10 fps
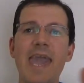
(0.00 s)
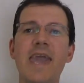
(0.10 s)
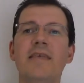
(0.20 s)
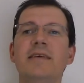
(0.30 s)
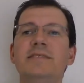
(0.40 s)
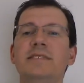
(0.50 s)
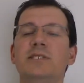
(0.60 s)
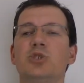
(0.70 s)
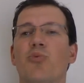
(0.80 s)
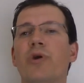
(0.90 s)
Hey, this
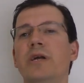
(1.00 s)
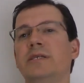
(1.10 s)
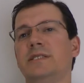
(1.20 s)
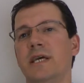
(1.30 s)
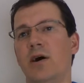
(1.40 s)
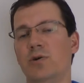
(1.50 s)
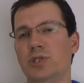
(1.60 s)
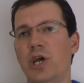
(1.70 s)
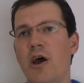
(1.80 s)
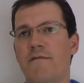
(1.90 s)
is Rick
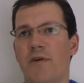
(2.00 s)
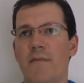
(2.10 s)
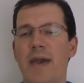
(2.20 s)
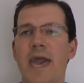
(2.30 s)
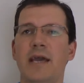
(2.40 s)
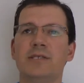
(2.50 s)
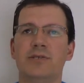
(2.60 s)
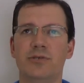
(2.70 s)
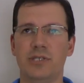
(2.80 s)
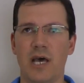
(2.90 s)
Kaselj from
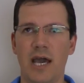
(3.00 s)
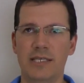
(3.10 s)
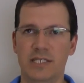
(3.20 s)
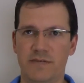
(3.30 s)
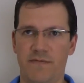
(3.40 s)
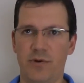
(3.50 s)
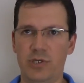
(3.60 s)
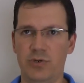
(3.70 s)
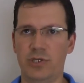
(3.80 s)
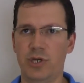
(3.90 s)
exercises for
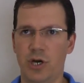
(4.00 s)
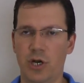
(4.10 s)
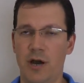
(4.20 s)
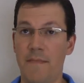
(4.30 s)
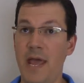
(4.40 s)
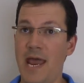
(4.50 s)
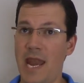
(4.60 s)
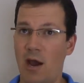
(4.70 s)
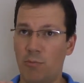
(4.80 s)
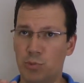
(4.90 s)
injuries dot com.
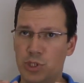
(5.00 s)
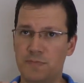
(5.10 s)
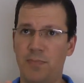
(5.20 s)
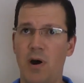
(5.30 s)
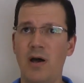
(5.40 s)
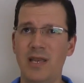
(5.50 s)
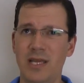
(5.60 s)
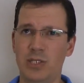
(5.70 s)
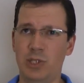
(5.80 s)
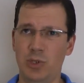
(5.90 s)
Now, I'm
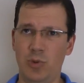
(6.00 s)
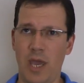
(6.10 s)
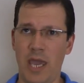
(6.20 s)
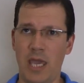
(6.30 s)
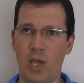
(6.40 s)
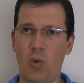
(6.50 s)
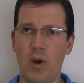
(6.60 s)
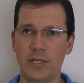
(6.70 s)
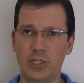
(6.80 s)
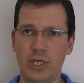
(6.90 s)
responding to a
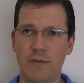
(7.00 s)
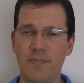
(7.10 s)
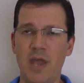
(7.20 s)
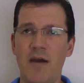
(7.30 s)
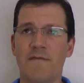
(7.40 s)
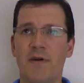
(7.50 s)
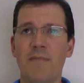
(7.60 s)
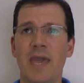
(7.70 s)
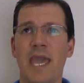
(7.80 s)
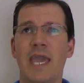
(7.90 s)
question
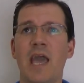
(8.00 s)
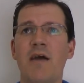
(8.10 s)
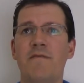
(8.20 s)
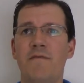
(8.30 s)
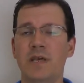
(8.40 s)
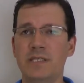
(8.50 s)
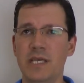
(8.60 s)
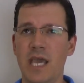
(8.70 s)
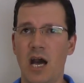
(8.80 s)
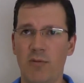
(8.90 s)
from a
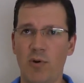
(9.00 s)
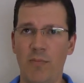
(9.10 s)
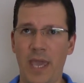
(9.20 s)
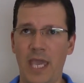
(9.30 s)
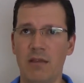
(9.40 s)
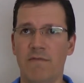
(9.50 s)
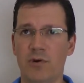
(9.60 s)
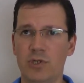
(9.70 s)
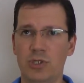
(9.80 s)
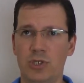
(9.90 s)
Fixing Elbow Pain
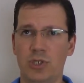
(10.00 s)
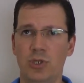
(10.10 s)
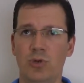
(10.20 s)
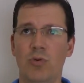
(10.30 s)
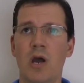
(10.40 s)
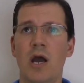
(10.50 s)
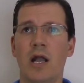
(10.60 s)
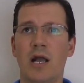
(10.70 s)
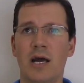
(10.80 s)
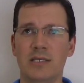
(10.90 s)
version two
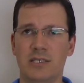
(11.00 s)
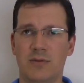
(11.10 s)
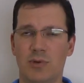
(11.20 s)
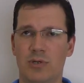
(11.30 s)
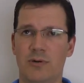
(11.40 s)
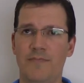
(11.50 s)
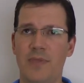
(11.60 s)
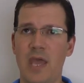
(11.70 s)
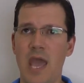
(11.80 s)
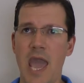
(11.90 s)
customer.
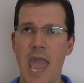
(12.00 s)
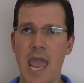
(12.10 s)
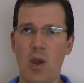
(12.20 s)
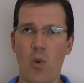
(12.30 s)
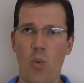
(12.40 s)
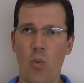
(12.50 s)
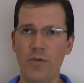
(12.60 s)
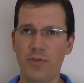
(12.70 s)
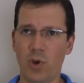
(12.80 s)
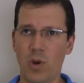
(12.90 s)
And
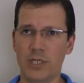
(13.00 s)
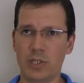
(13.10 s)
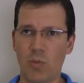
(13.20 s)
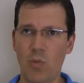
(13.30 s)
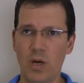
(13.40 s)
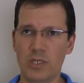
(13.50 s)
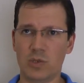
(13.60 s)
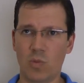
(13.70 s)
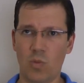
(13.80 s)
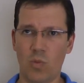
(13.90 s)
what the question
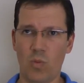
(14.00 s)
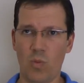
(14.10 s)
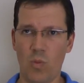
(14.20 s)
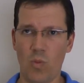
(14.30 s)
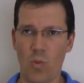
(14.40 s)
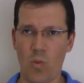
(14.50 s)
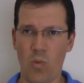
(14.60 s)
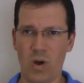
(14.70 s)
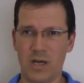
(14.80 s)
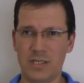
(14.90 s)
was,
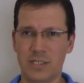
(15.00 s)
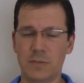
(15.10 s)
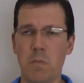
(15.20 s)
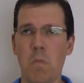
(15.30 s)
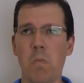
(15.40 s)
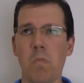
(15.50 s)
was